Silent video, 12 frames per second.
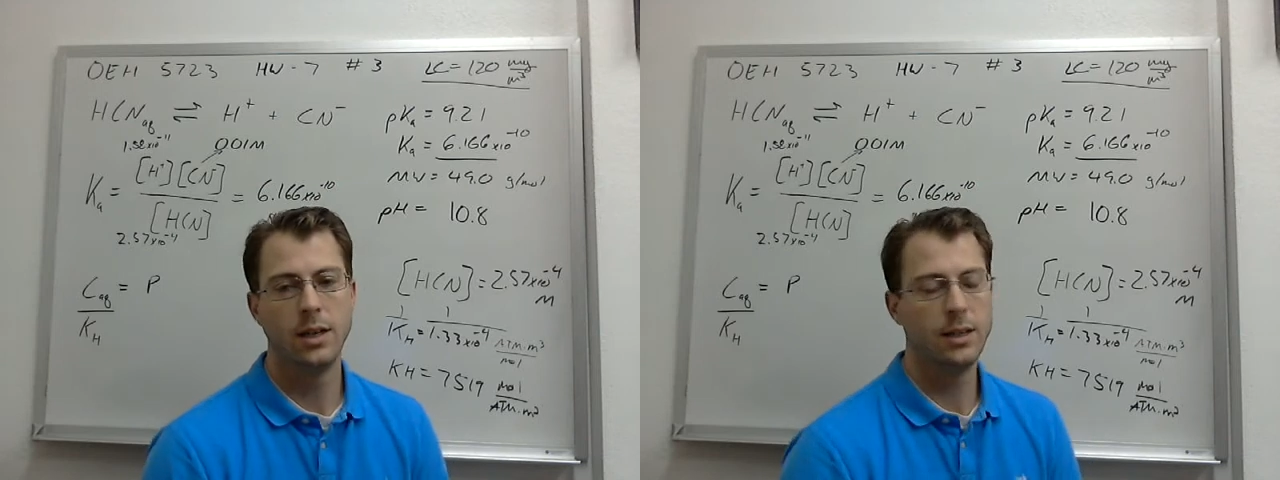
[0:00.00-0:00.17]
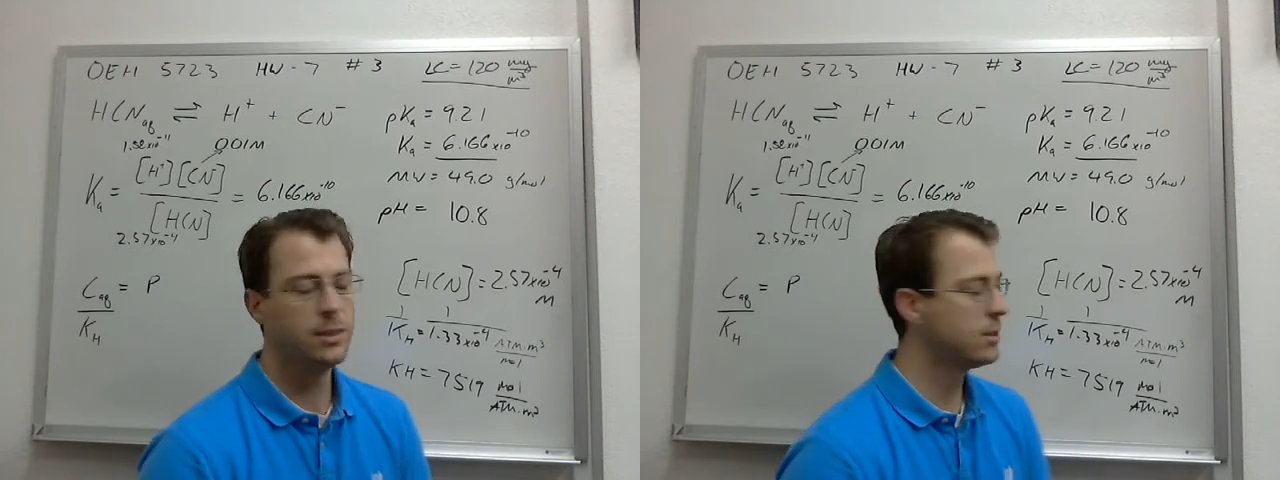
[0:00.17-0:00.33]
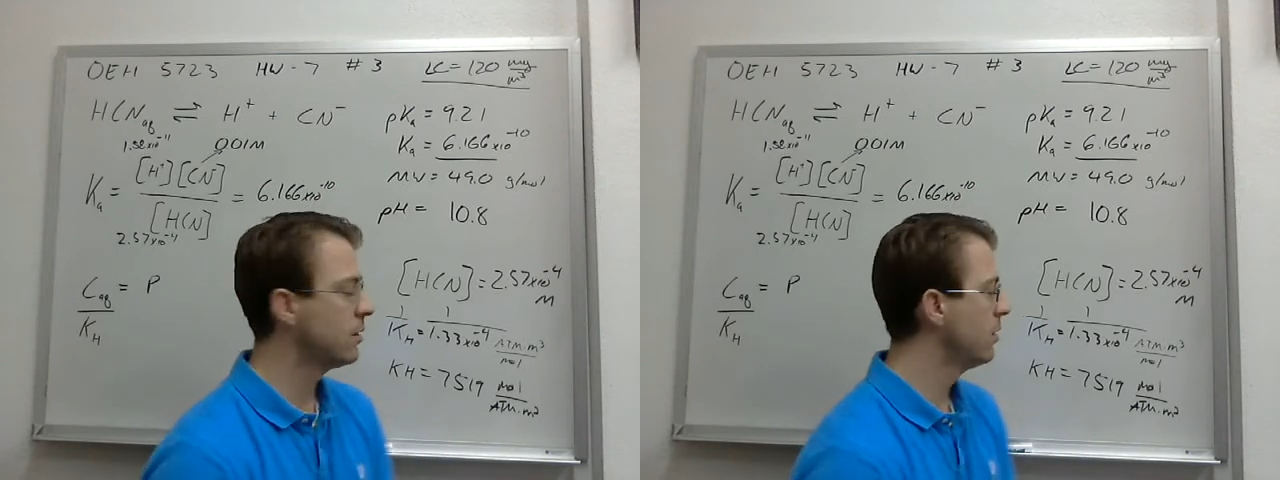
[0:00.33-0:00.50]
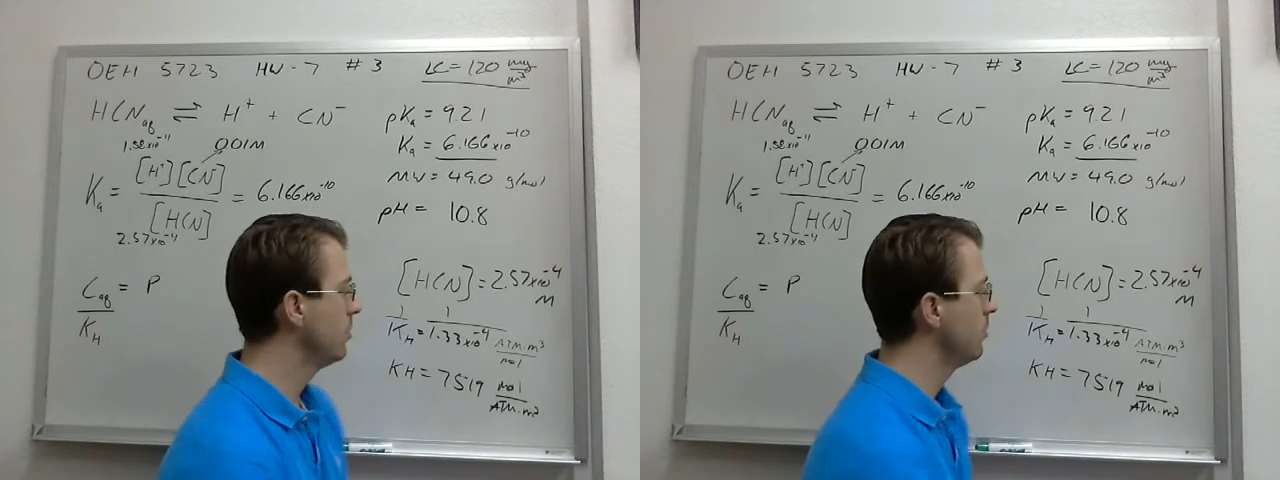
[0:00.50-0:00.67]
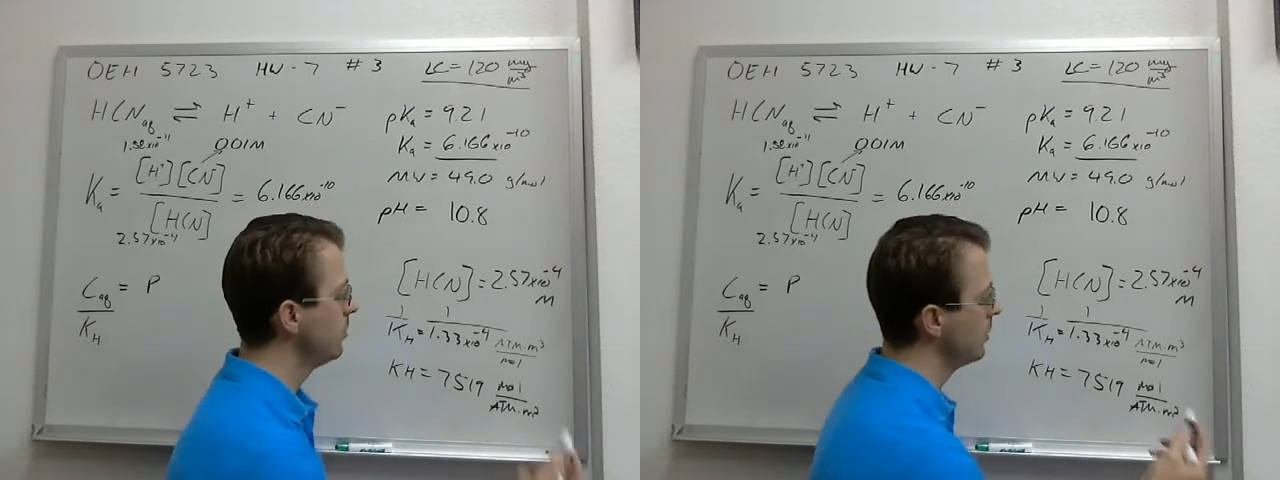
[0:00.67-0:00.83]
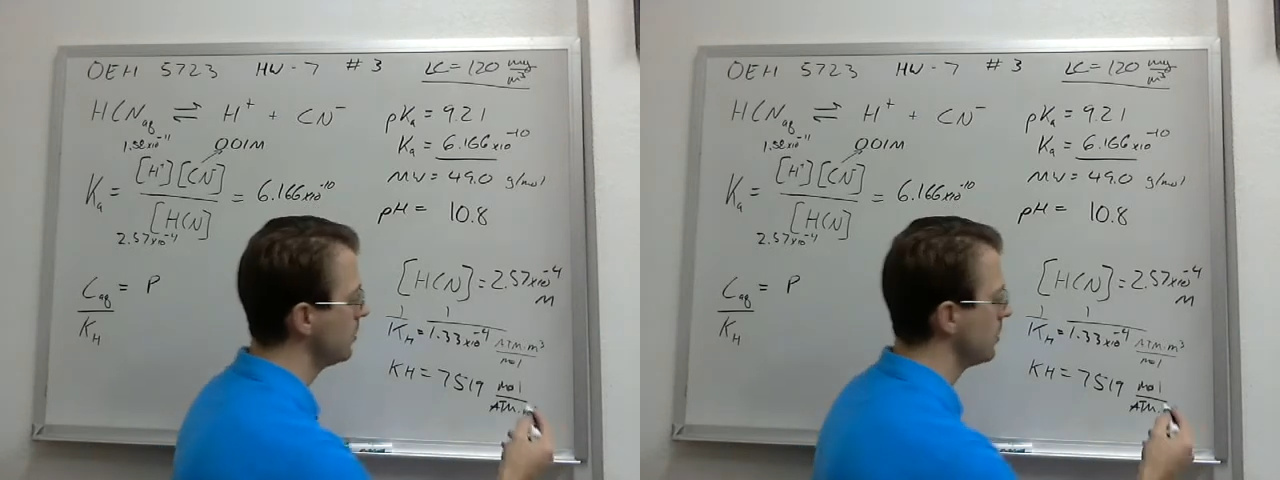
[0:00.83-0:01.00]
and so
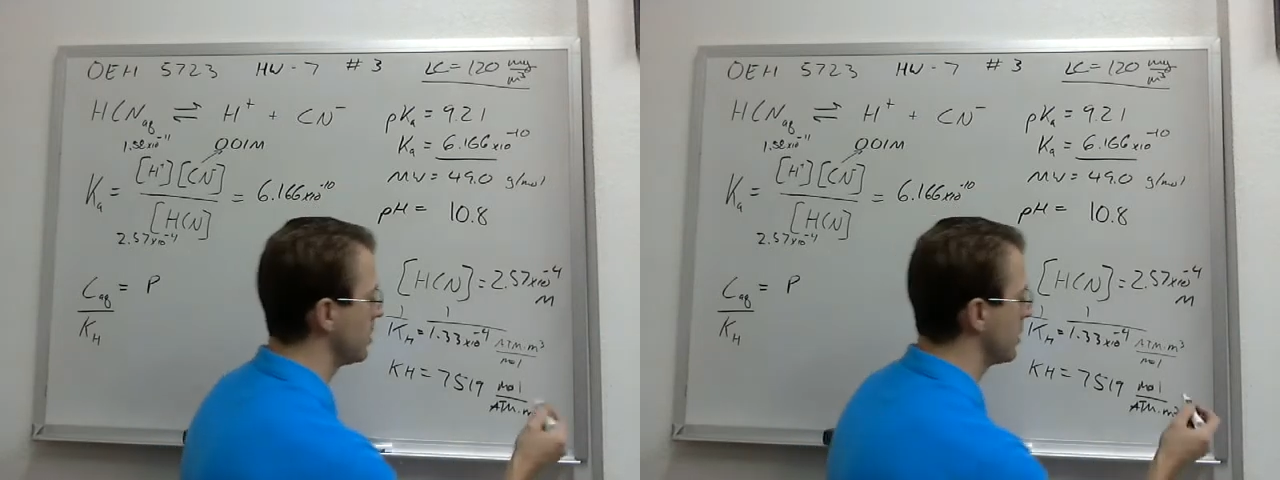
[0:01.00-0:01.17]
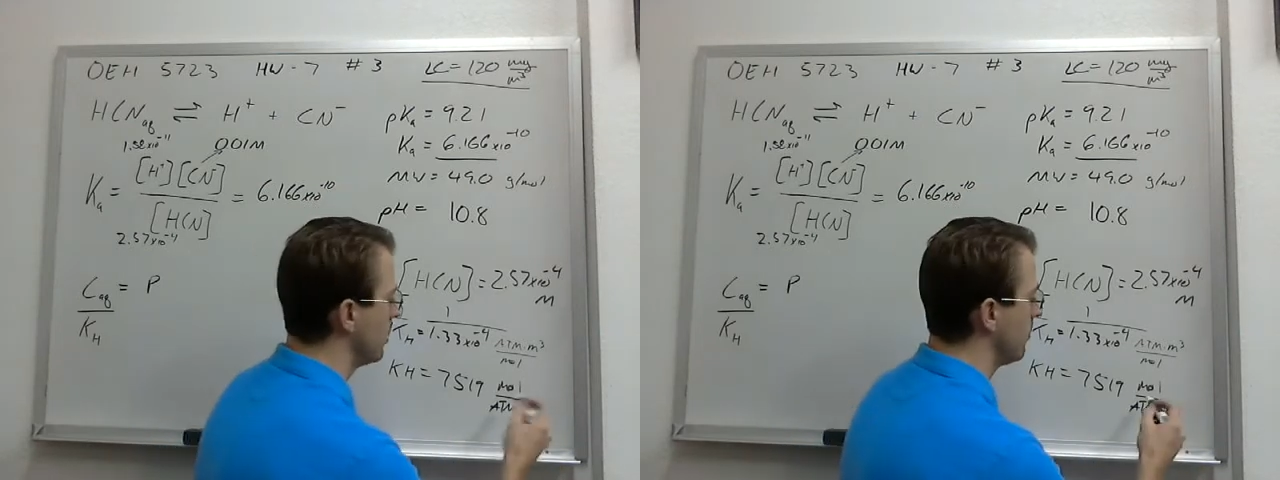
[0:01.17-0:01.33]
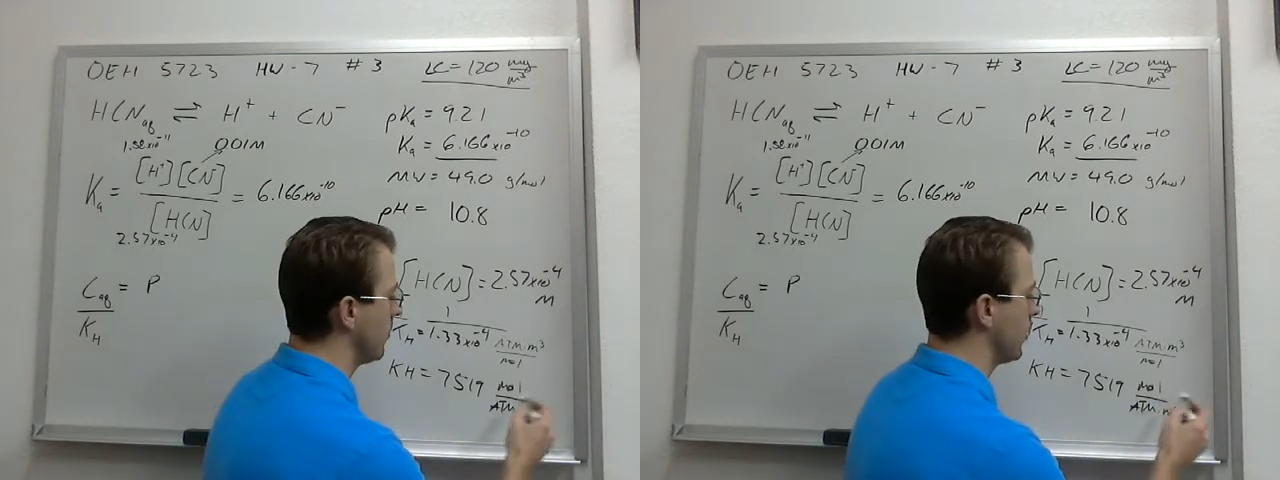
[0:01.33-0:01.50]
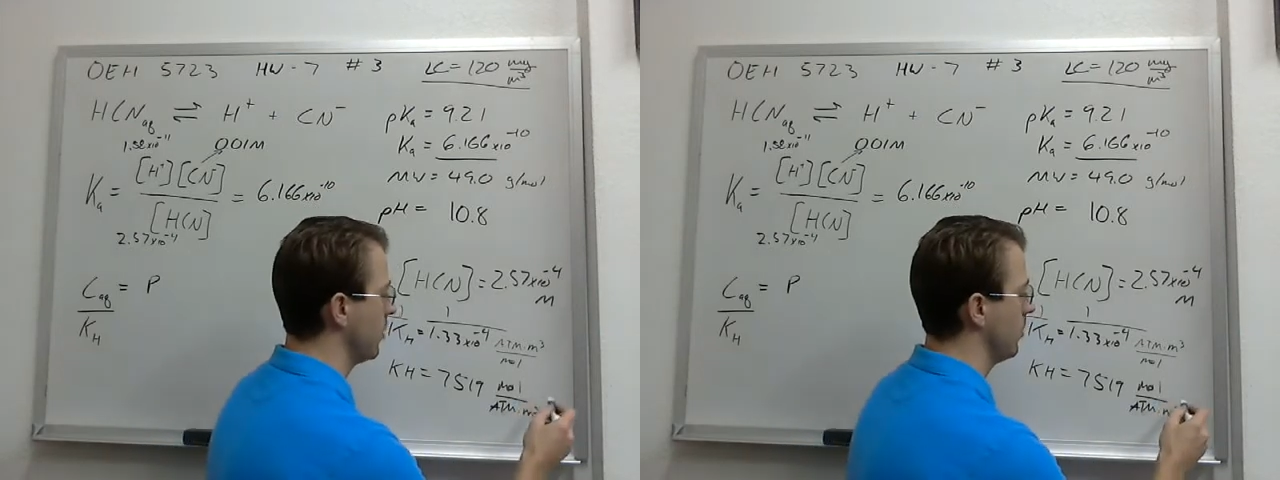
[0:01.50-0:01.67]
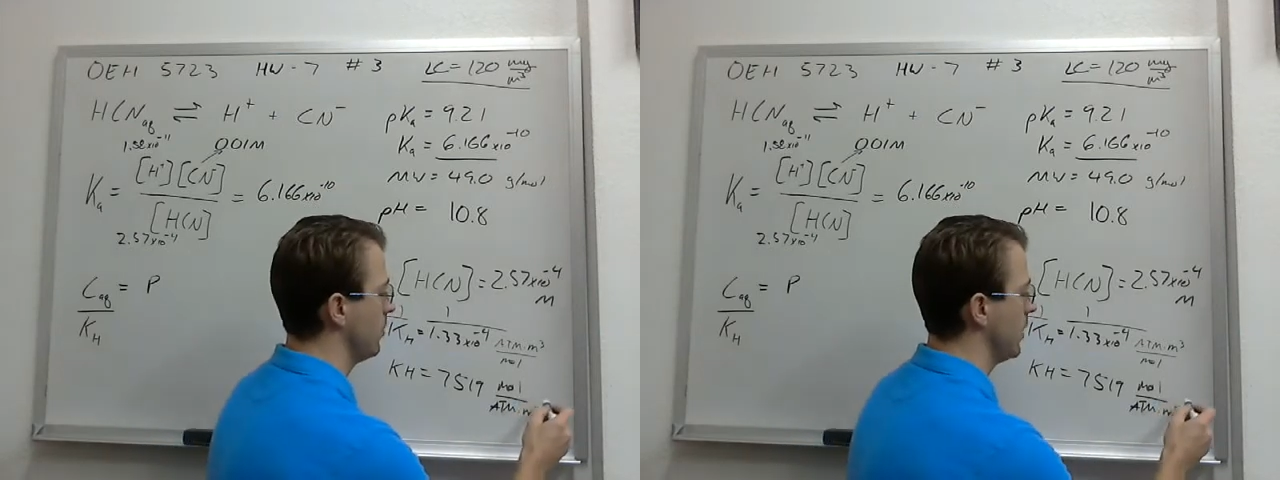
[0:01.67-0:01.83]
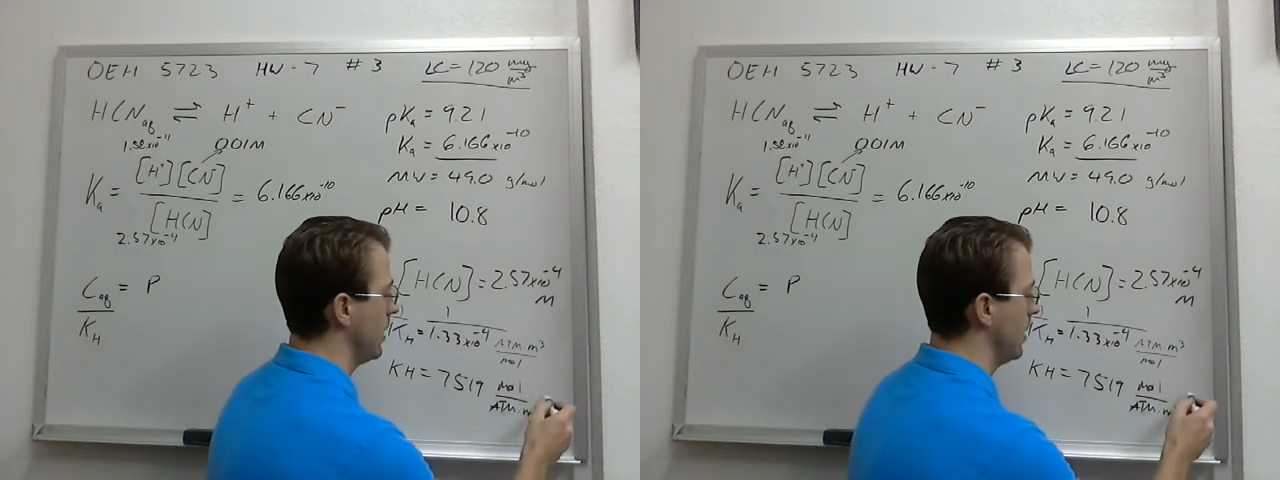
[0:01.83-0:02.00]
we would just
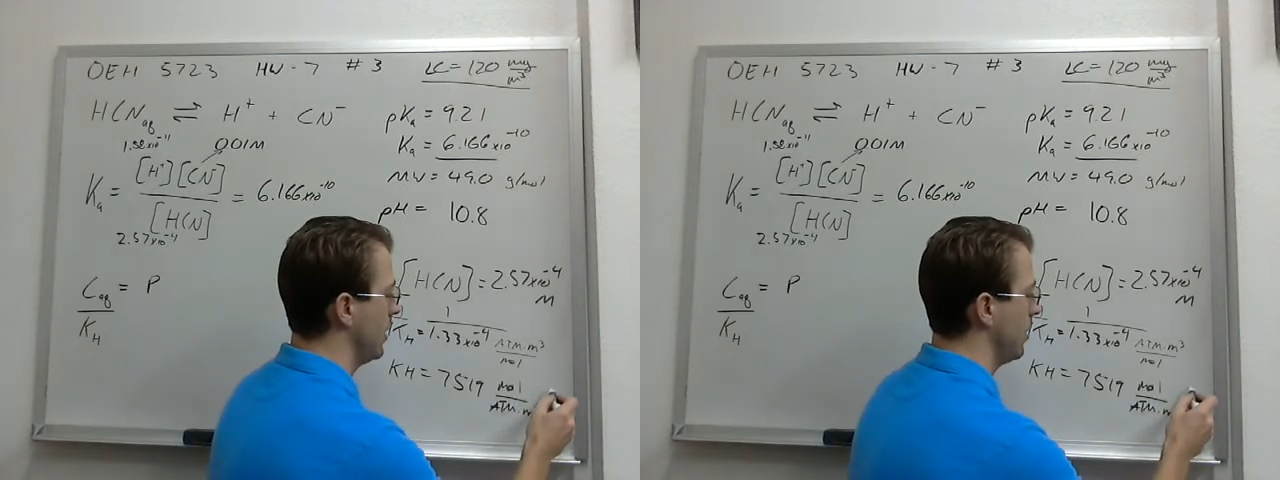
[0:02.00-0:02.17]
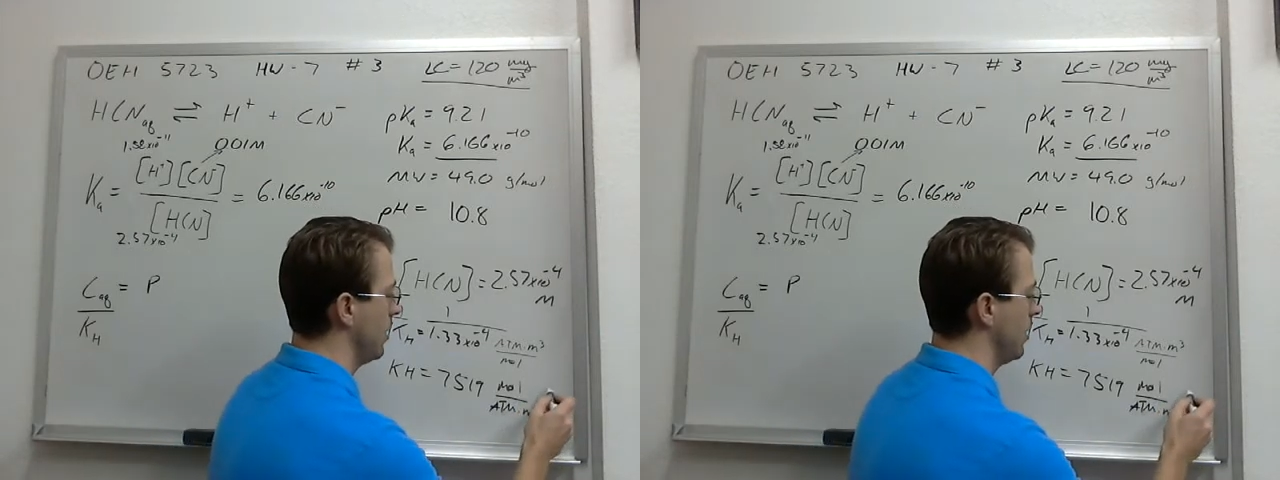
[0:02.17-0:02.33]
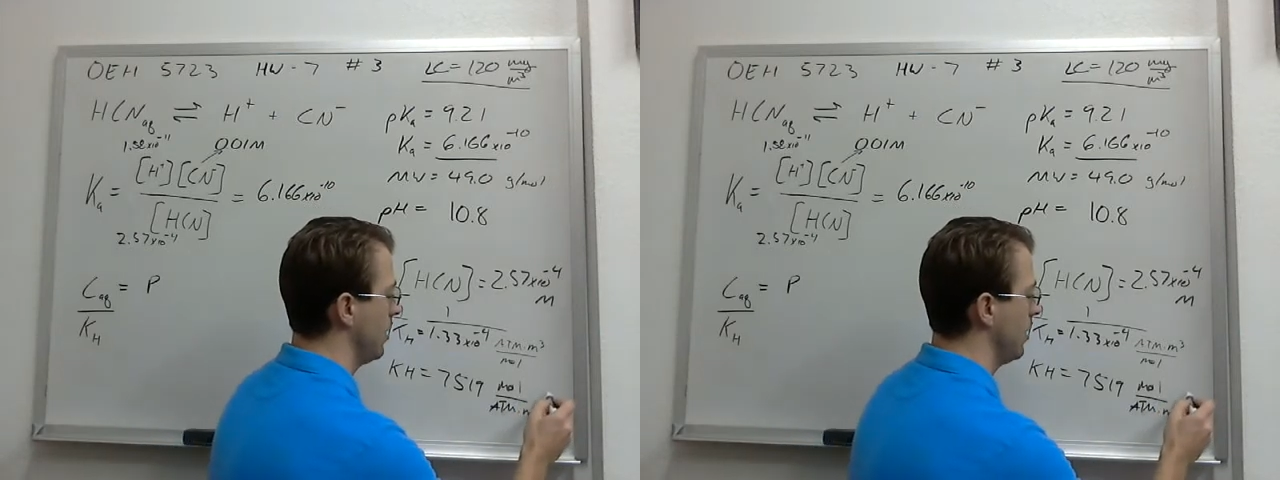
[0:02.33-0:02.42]
convert by